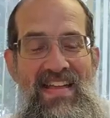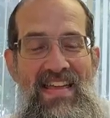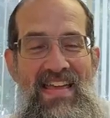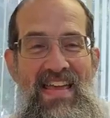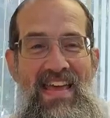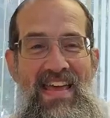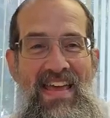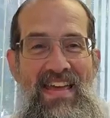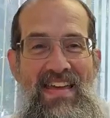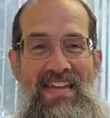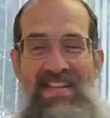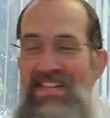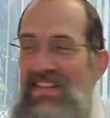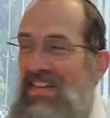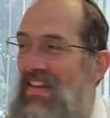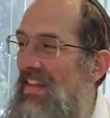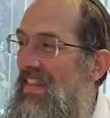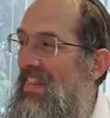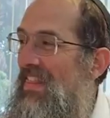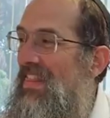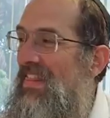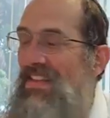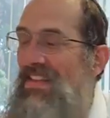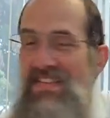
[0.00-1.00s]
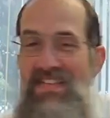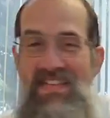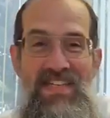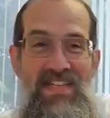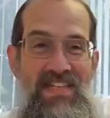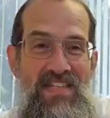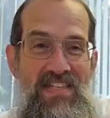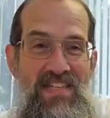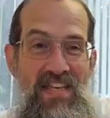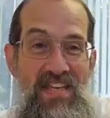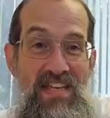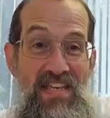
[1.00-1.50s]
And this
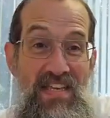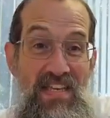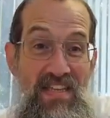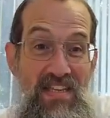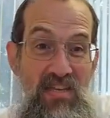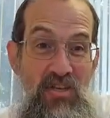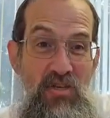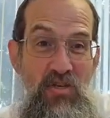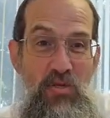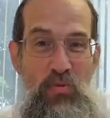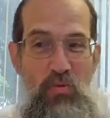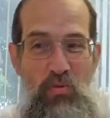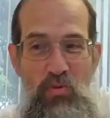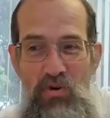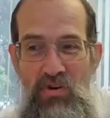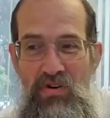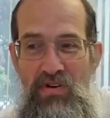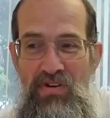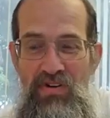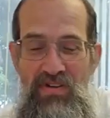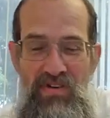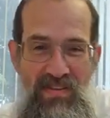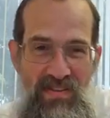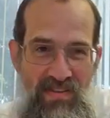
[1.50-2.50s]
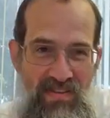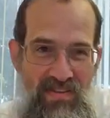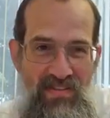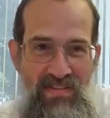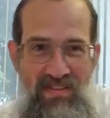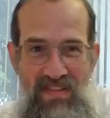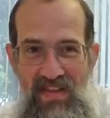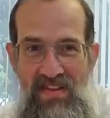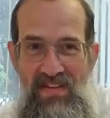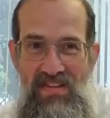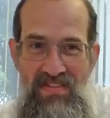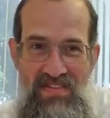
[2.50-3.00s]
is a Yiddish word.
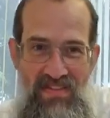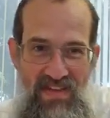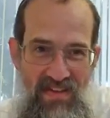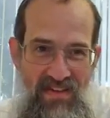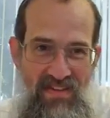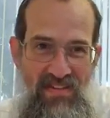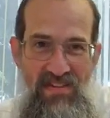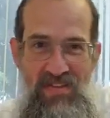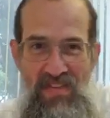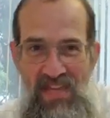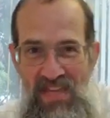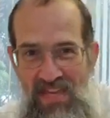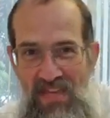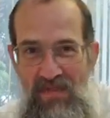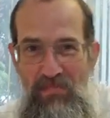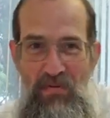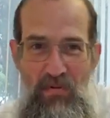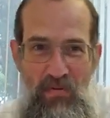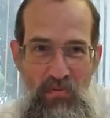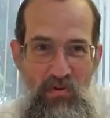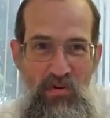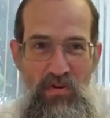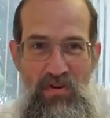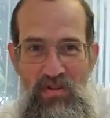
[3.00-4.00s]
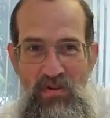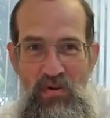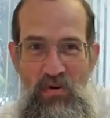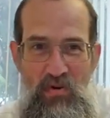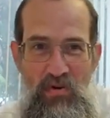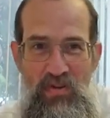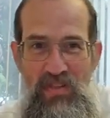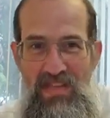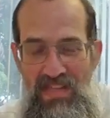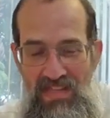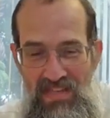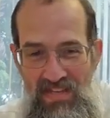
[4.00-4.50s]
It's a Hebrew word
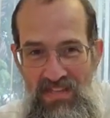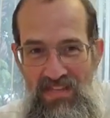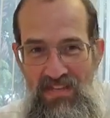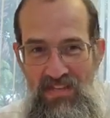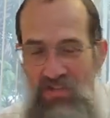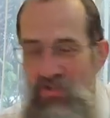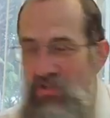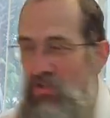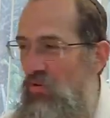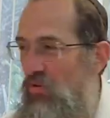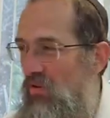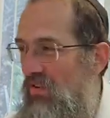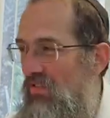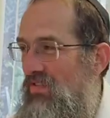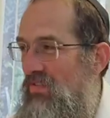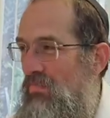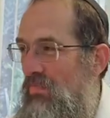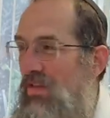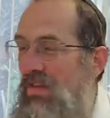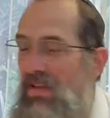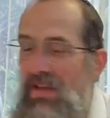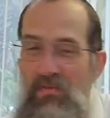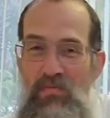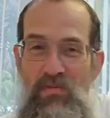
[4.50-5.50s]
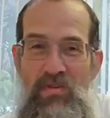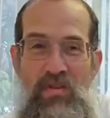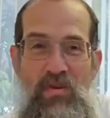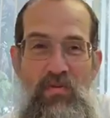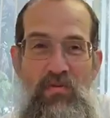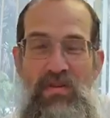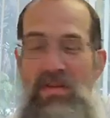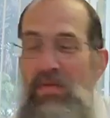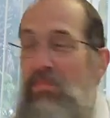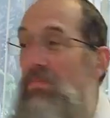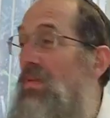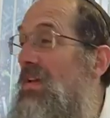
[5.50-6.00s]
turned Yiddish, so to speak, and we know
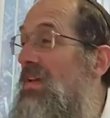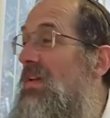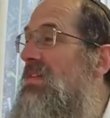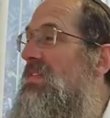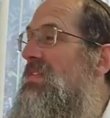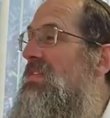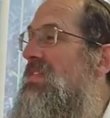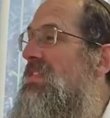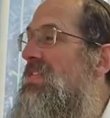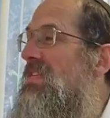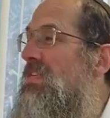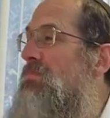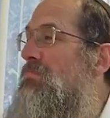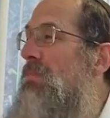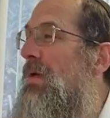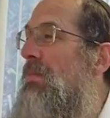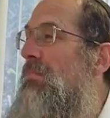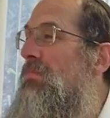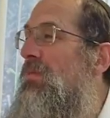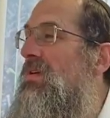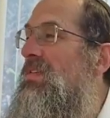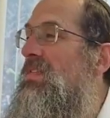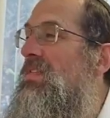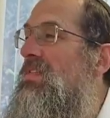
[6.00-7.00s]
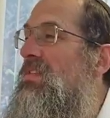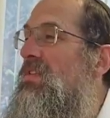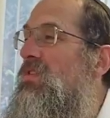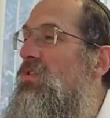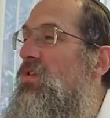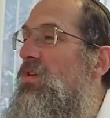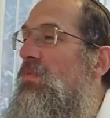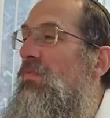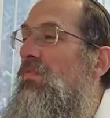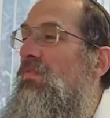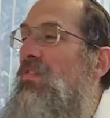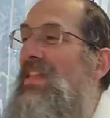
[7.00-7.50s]
what it means. He says balabas is a
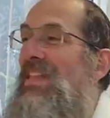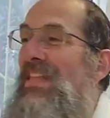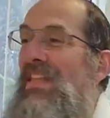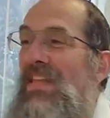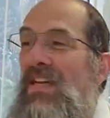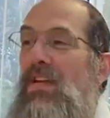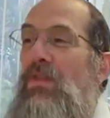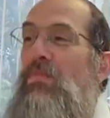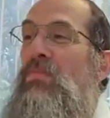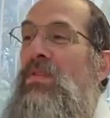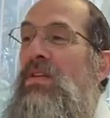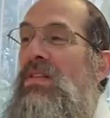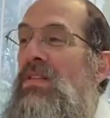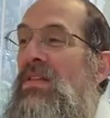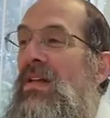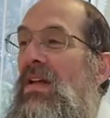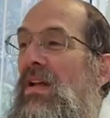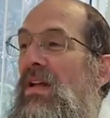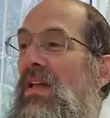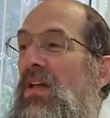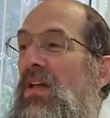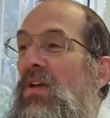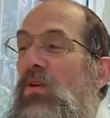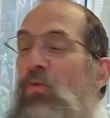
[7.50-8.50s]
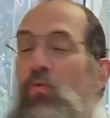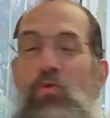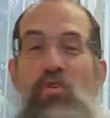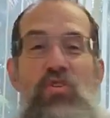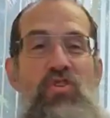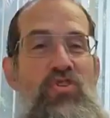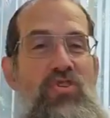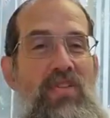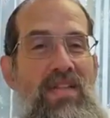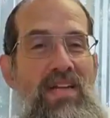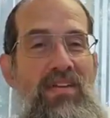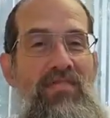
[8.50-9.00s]
term of endearment,
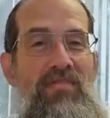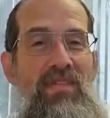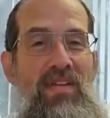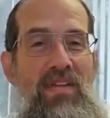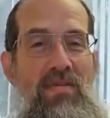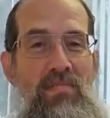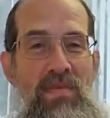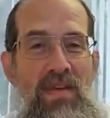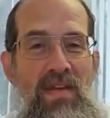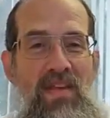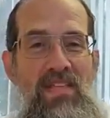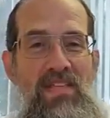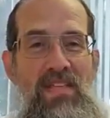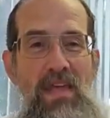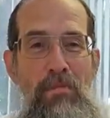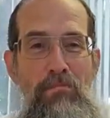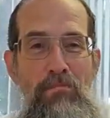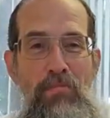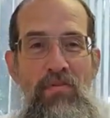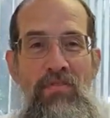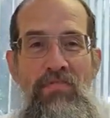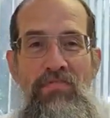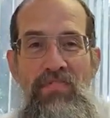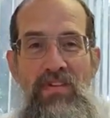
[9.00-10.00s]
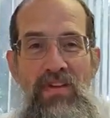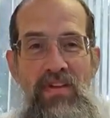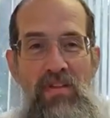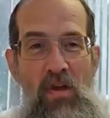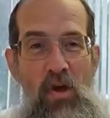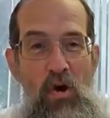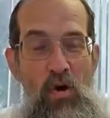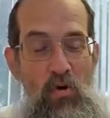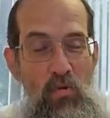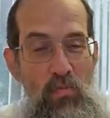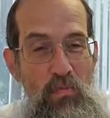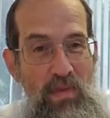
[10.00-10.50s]
which literally means a perfect
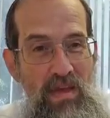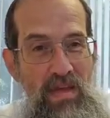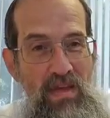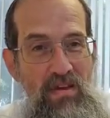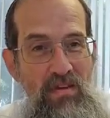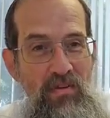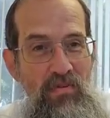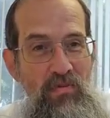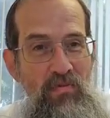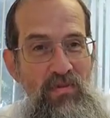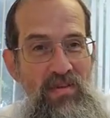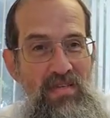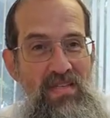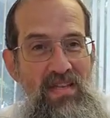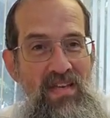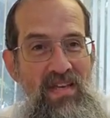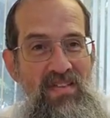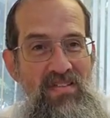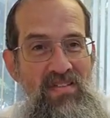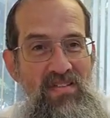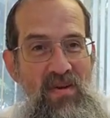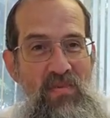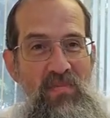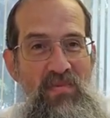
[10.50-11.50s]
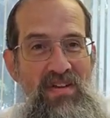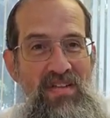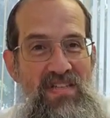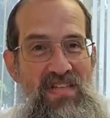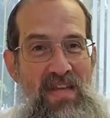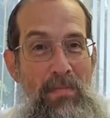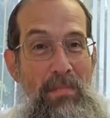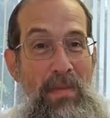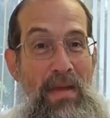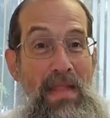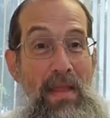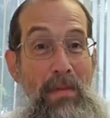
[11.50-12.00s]
homemaker. We say someone is a
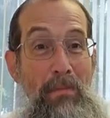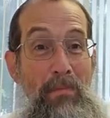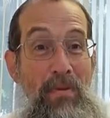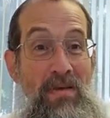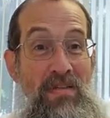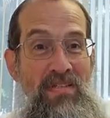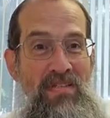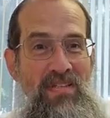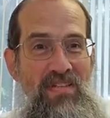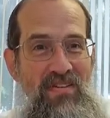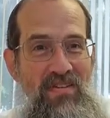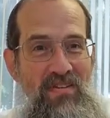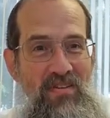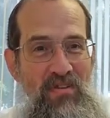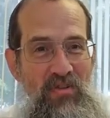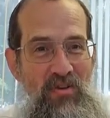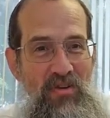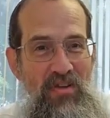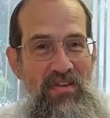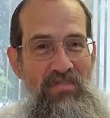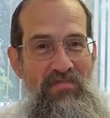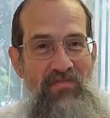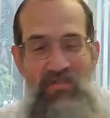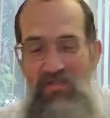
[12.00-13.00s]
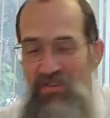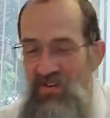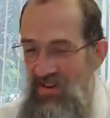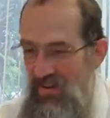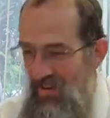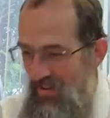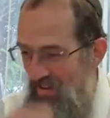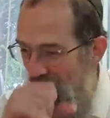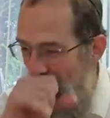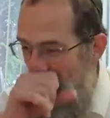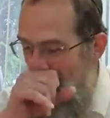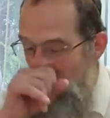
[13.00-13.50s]
balabasta. You're looking for a
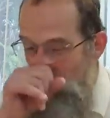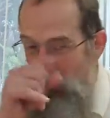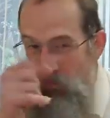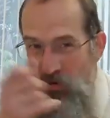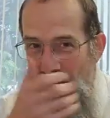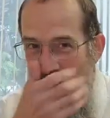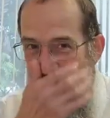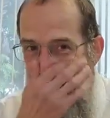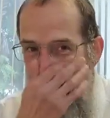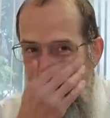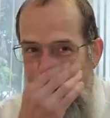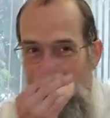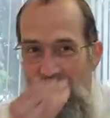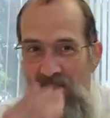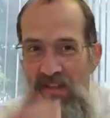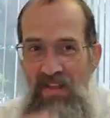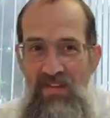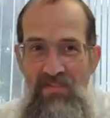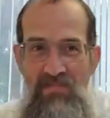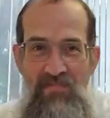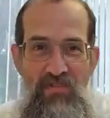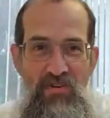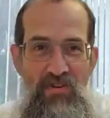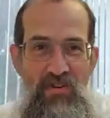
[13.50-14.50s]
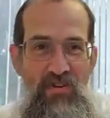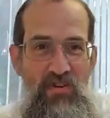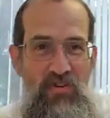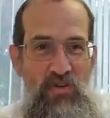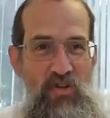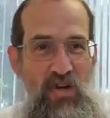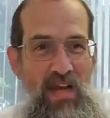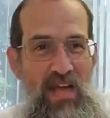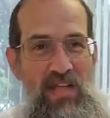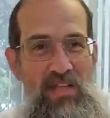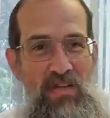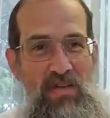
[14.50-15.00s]
wife for your
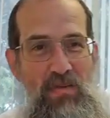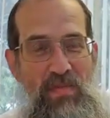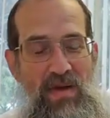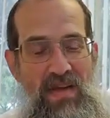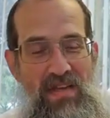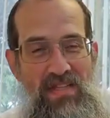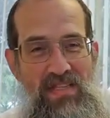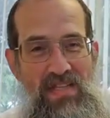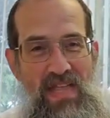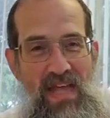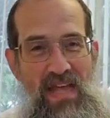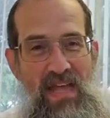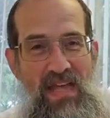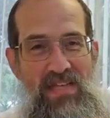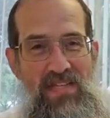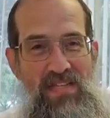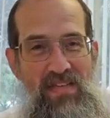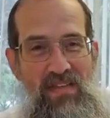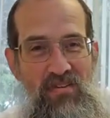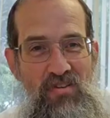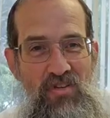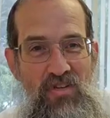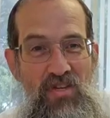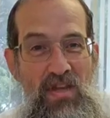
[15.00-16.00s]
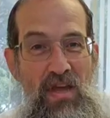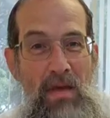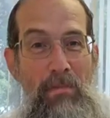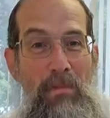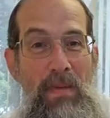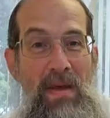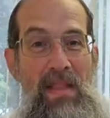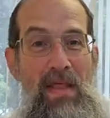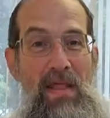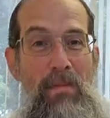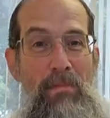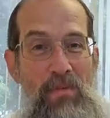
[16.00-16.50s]
child. You might ask, is she a
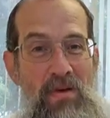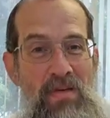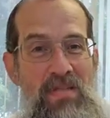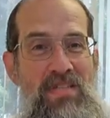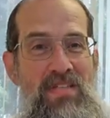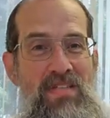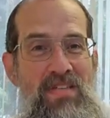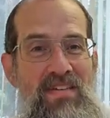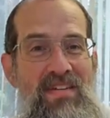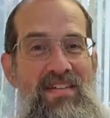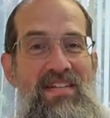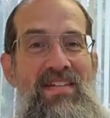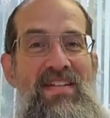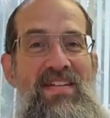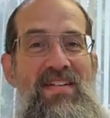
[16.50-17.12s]
balabasta?